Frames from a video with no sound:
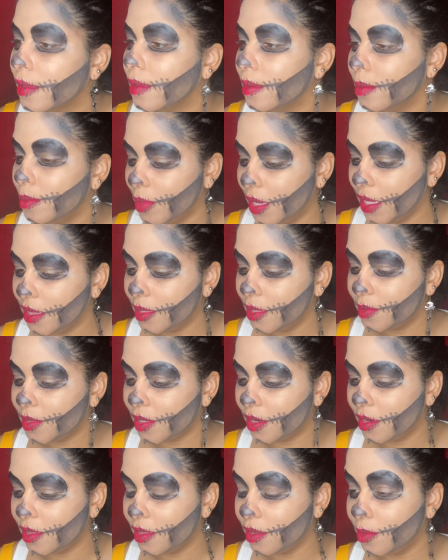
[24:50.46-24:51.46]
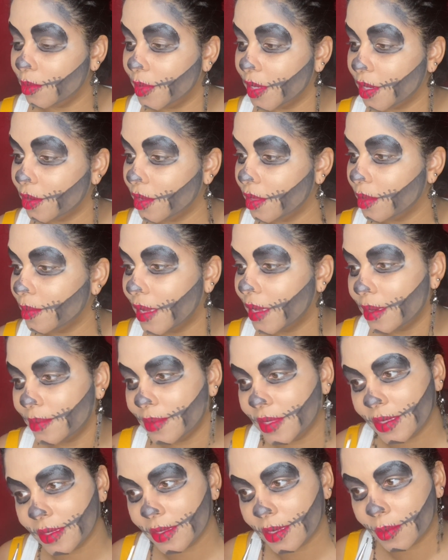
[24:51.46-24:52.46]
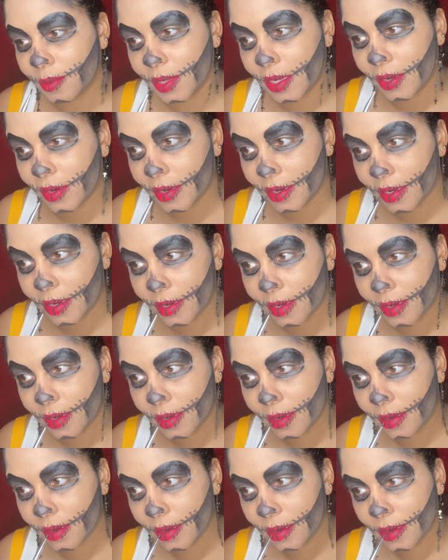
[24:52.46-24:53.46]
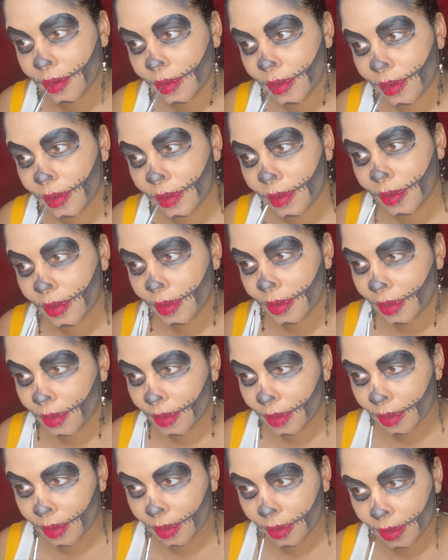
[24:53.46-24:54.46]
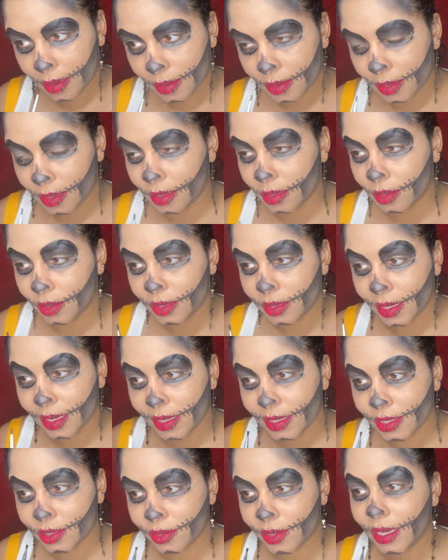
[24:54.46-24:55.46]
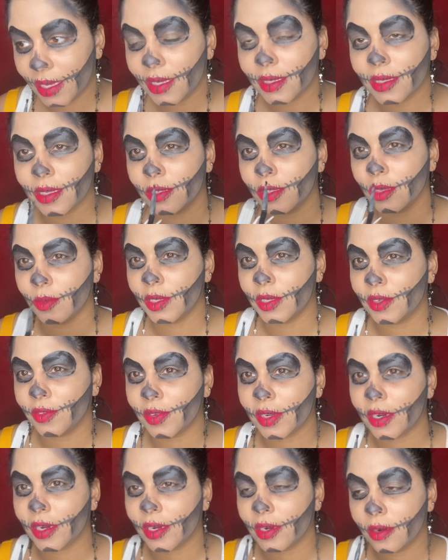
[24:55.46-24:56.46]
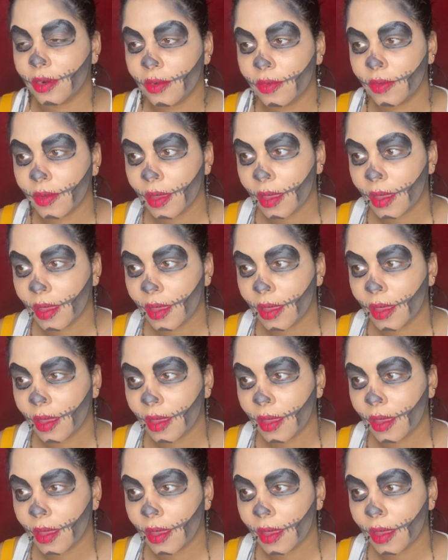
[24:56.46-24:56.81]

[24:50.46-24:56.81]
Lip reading: My lips are a little bigger on the bottom, so it's gonna be harder to get those lines straight because there's so much of a curve.